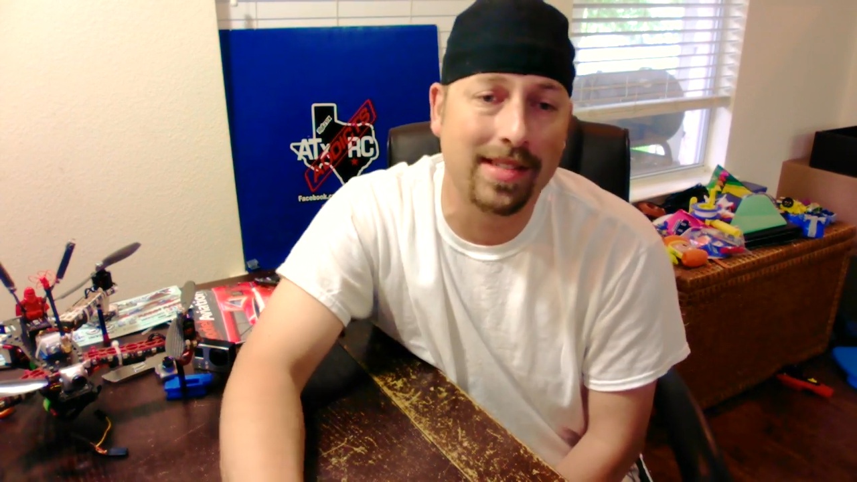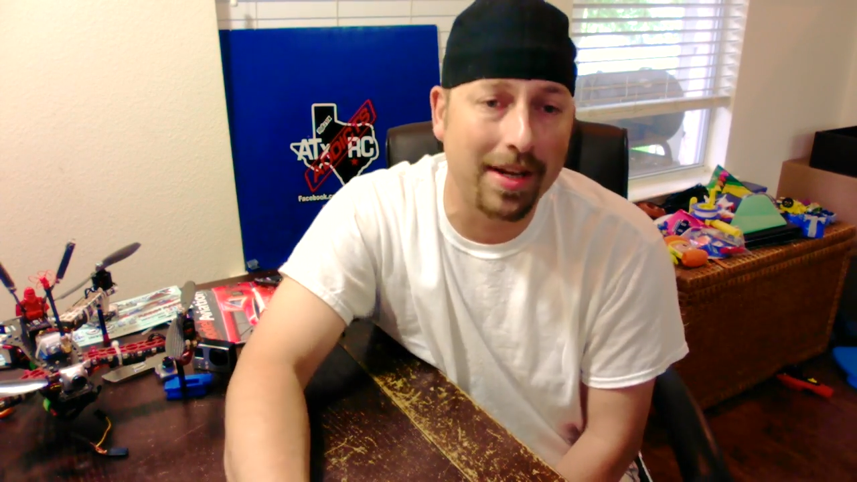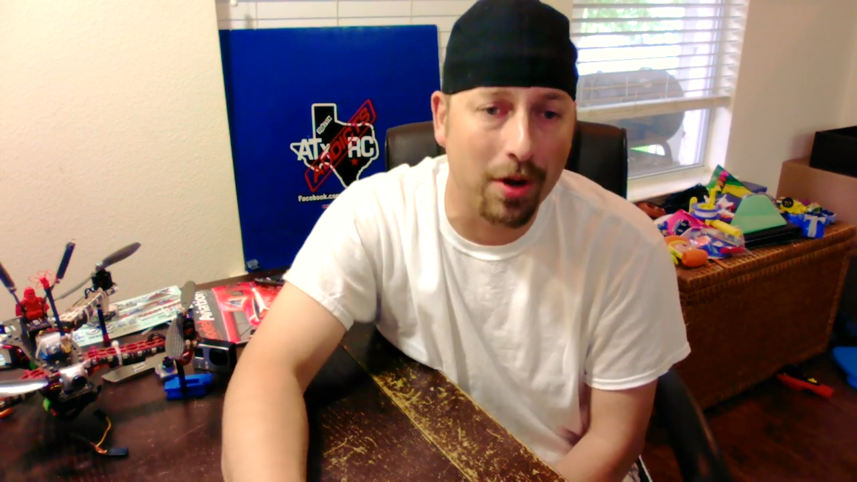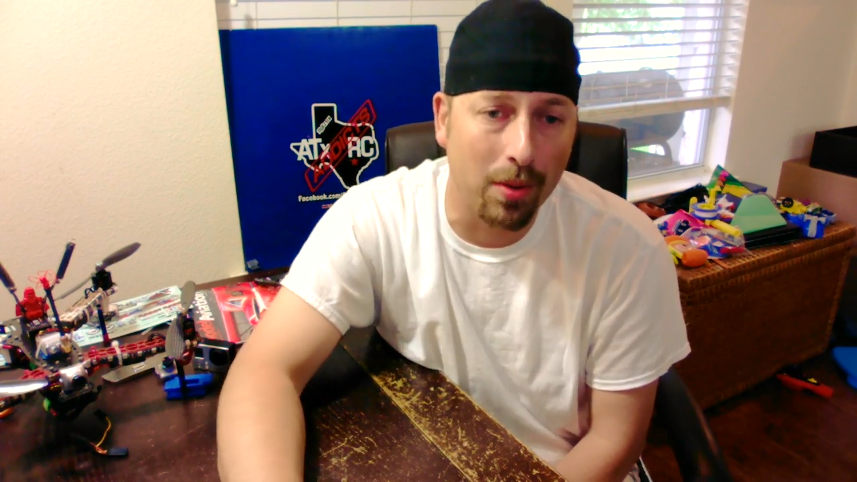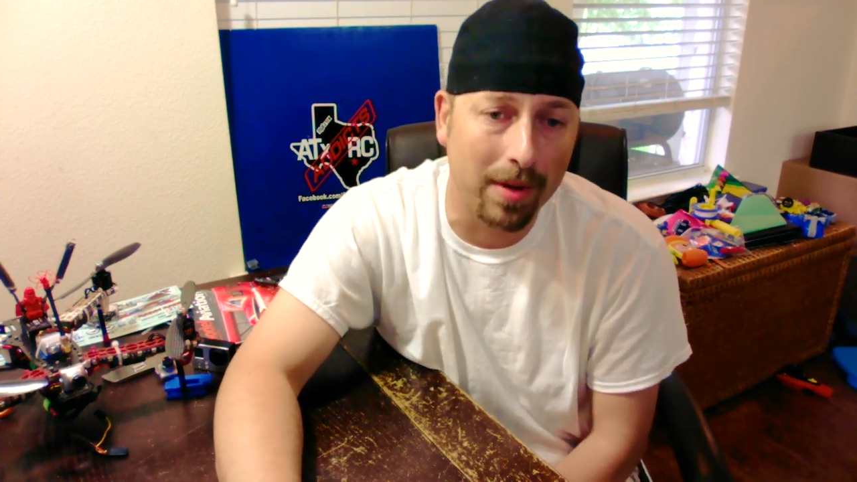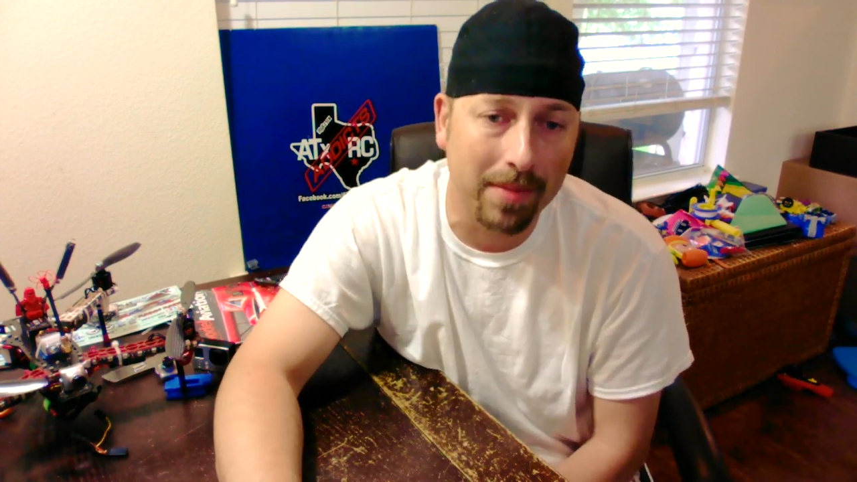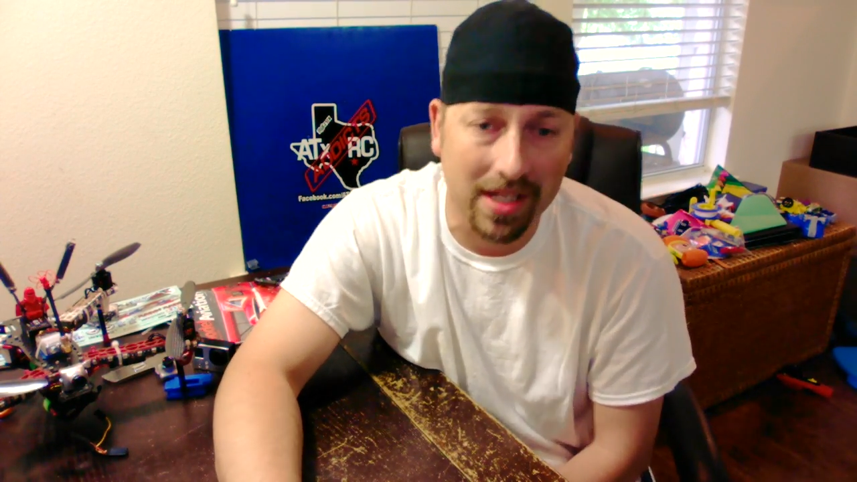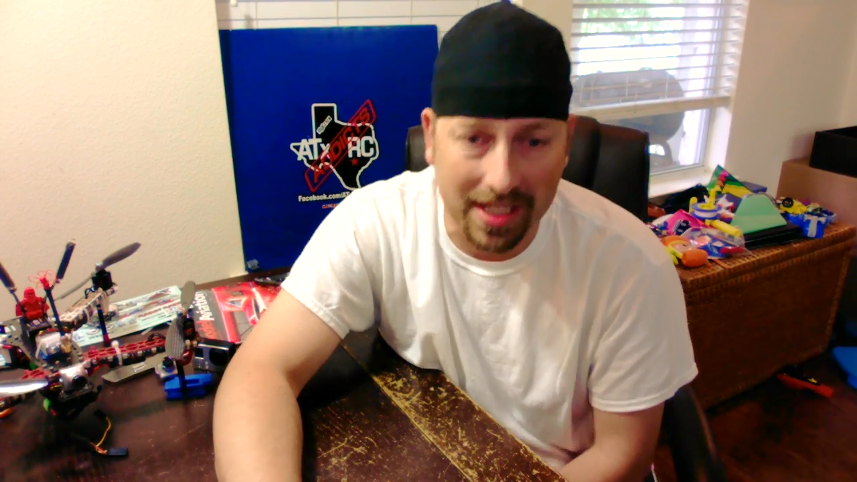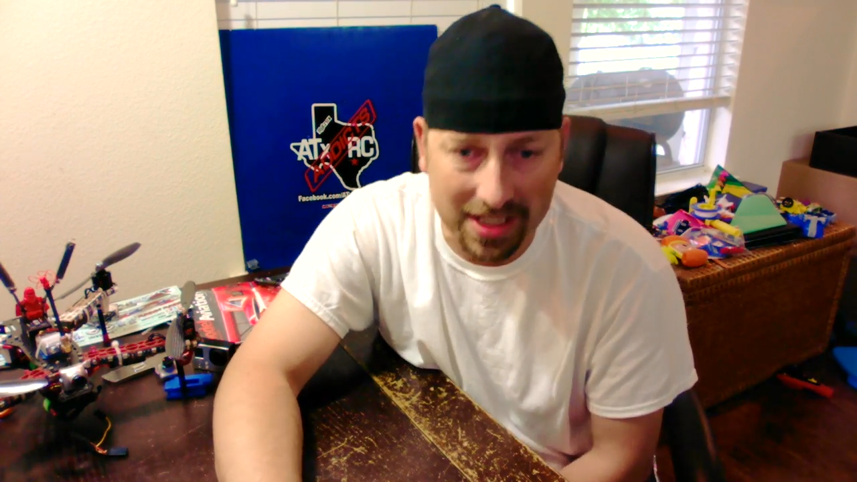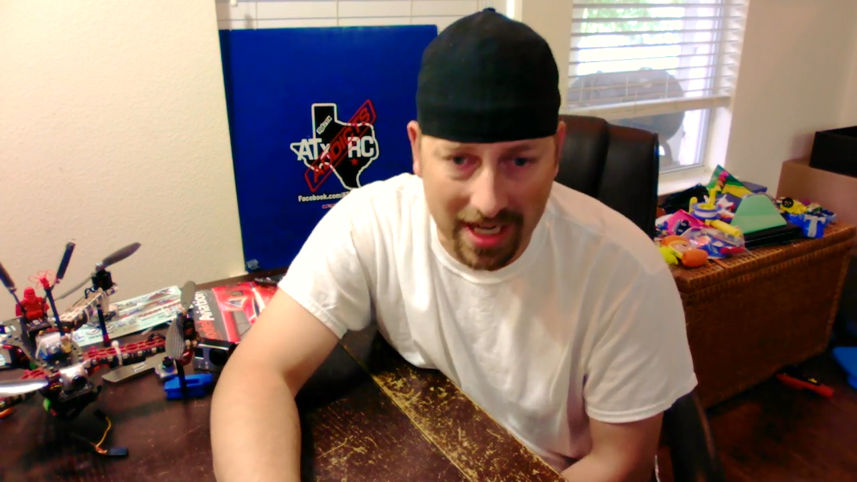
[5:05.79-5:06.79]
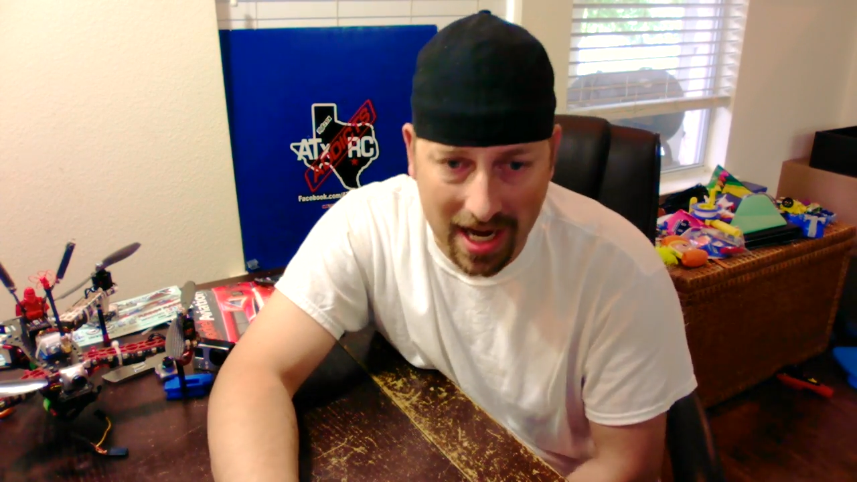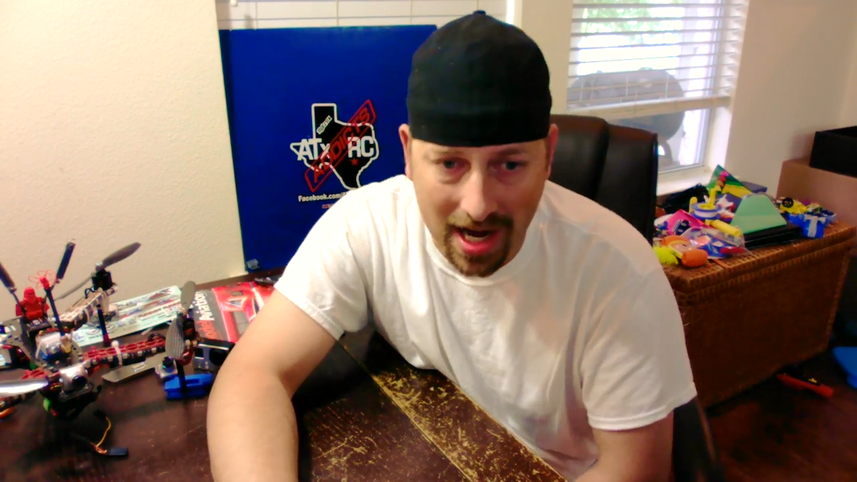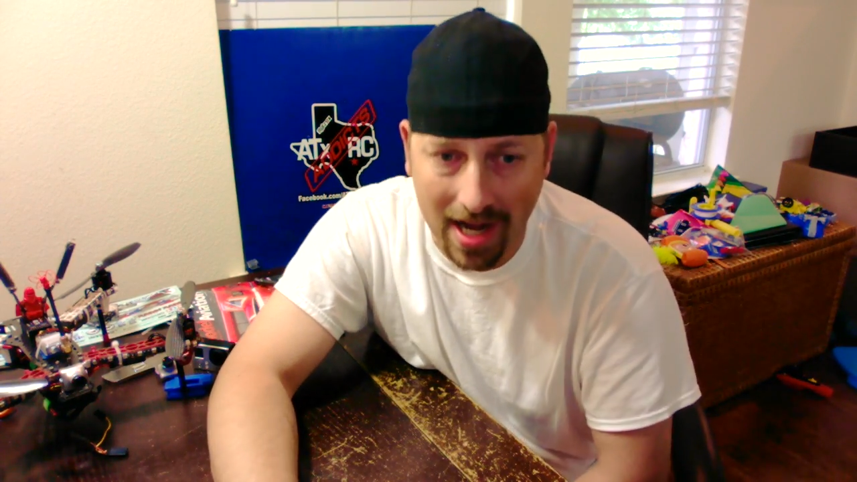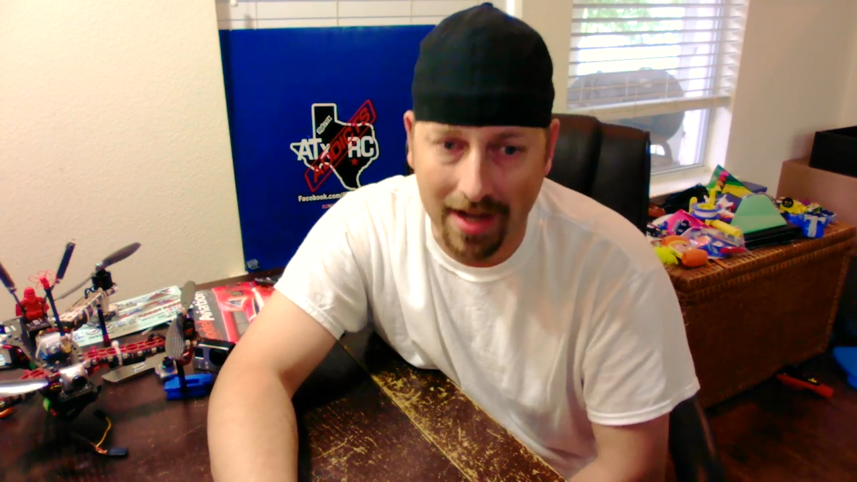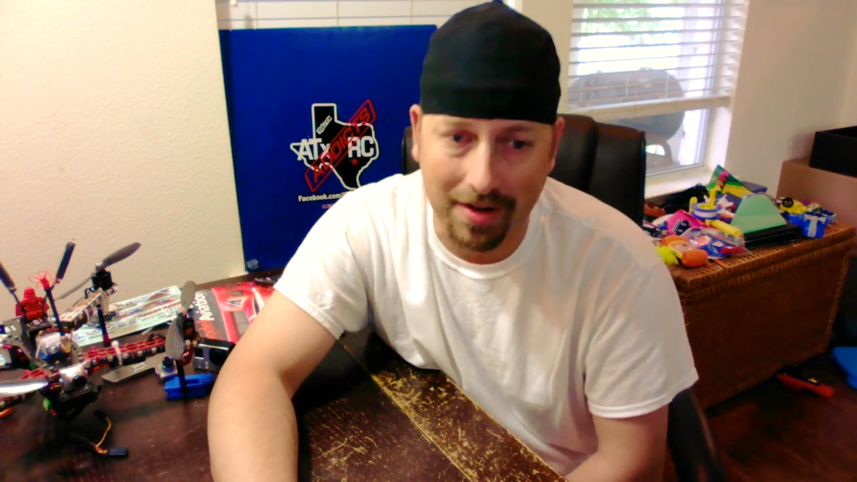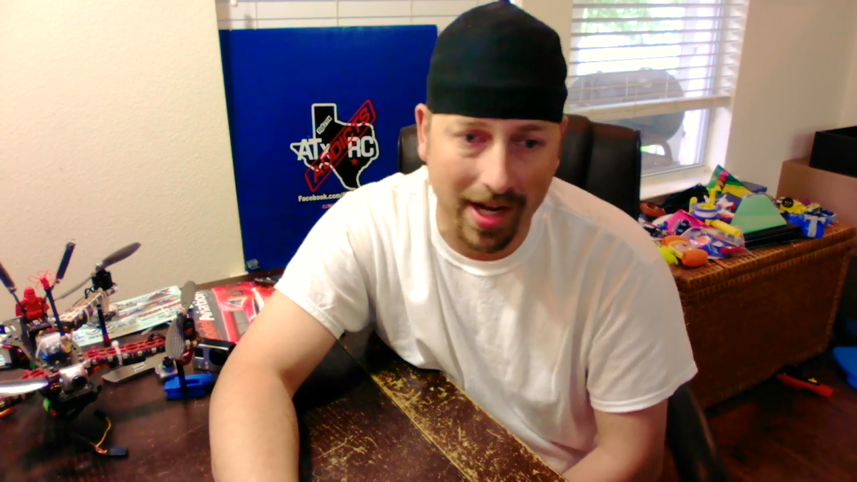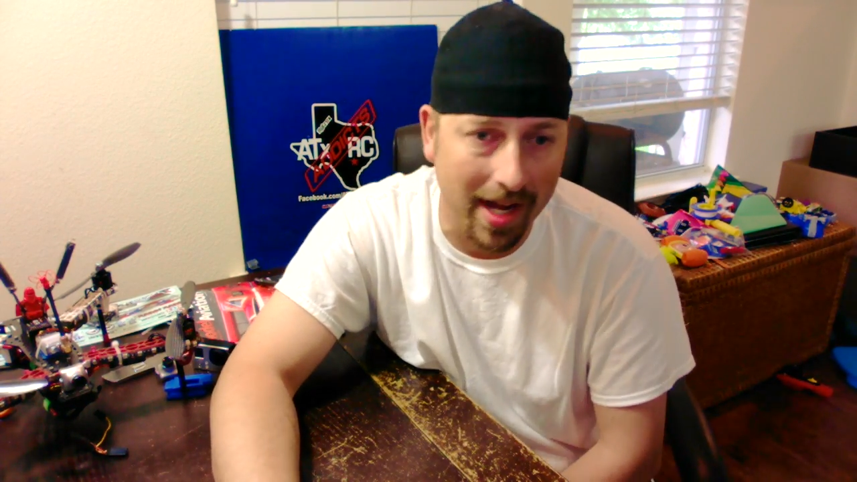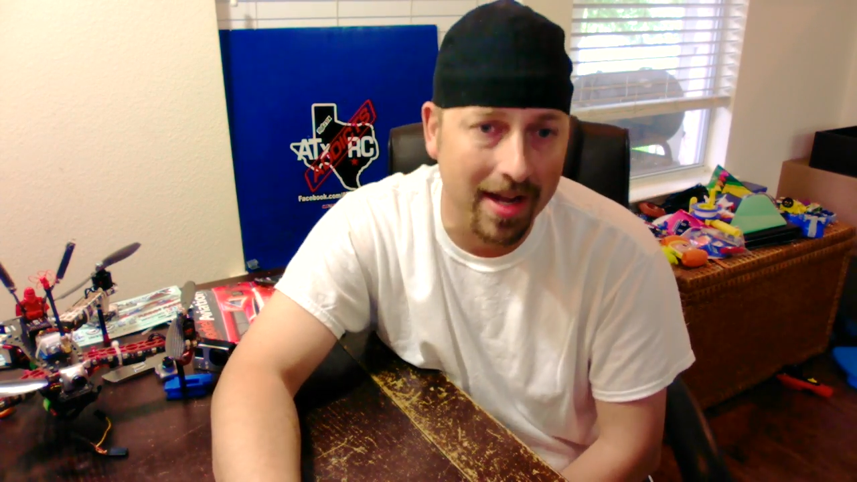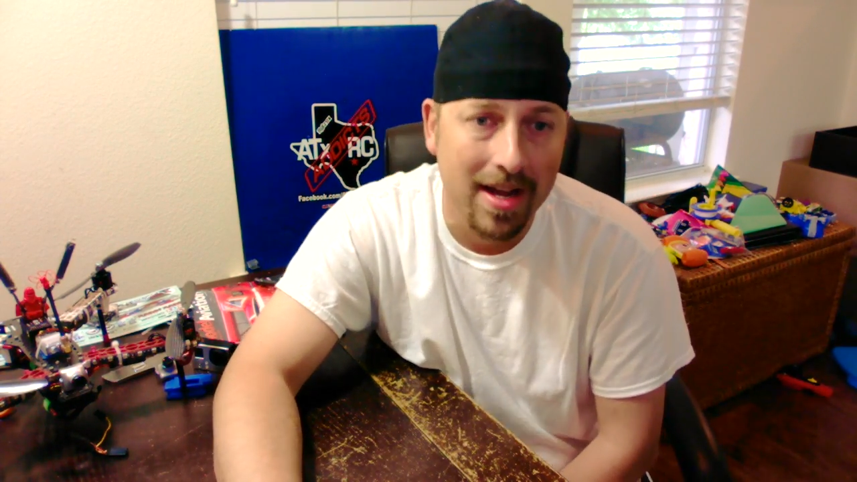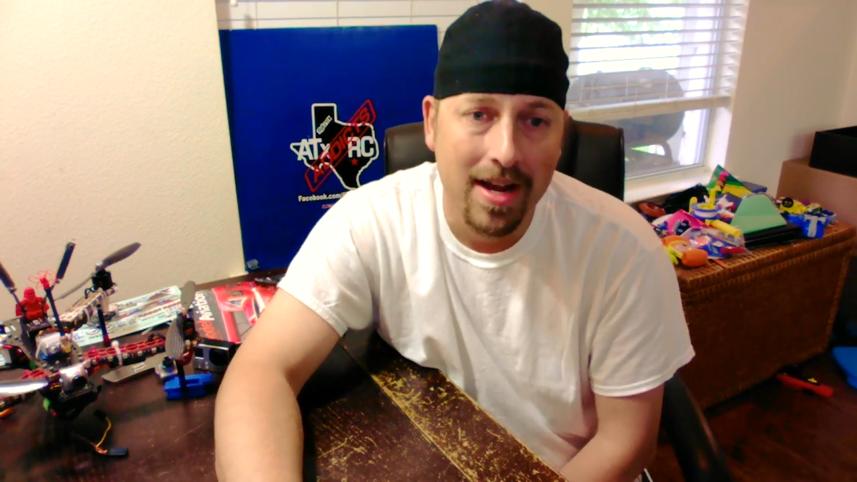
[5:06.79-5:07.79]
They don't want to be DJI, okay?